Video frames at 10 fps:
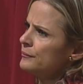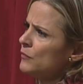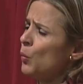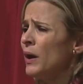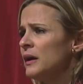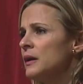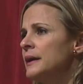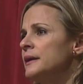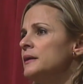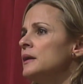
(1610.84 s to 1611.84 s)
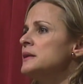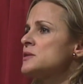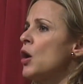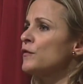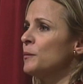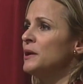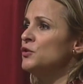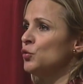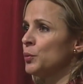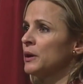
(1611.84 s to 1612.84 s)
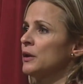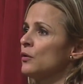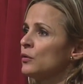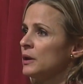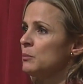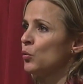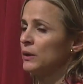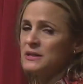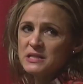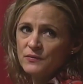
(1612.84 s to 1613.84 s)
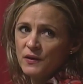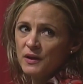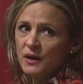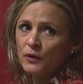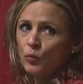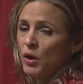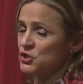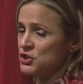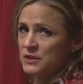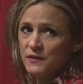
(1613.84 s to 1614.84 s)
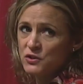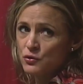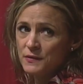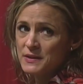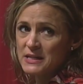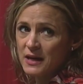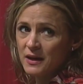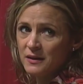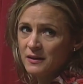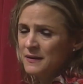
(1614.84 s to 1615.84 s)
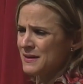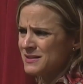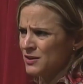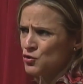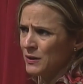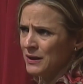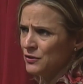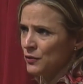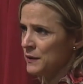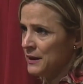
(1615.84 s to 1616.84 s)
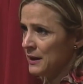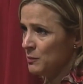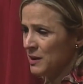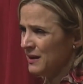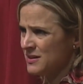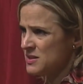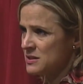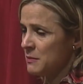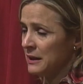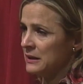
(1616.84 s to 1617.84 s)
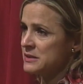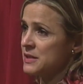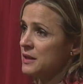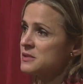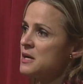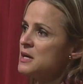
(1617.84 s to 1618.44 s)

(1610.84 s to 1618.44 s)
Well, I didn't. It's hard for me to do really early morning TV. I don't watch TV during the day. That's like drinking during the day to me. It doesn't make any sense.